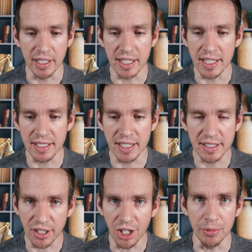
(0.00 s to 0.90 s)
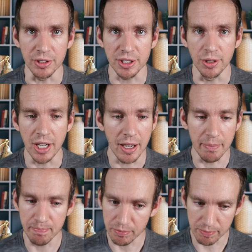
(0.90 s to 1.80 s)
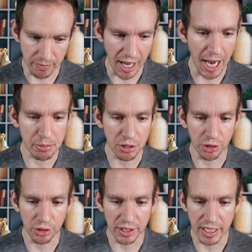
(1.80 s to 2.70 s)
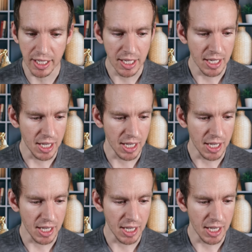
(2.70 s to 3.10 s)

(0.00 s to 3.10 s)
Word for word: It's terrible. So absolutely,